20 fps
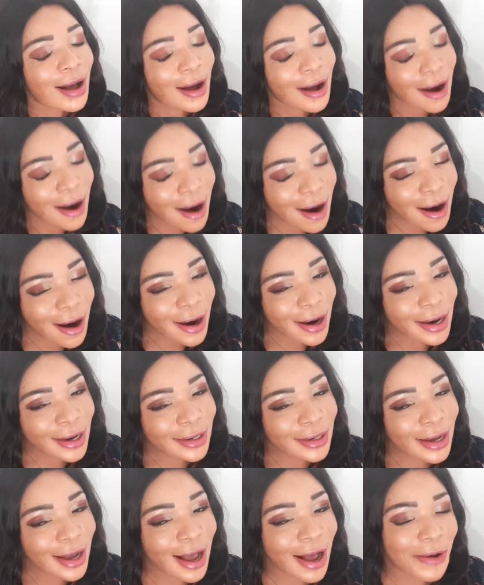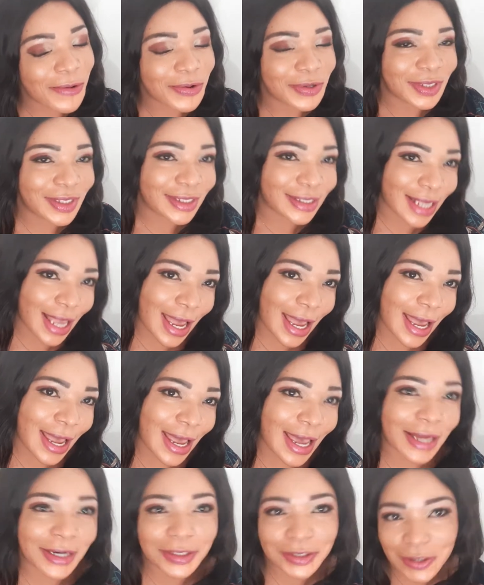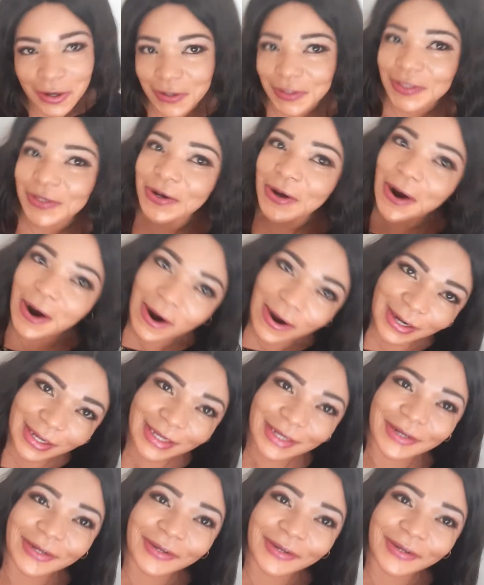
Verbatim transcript: hard i will say and it's also hard in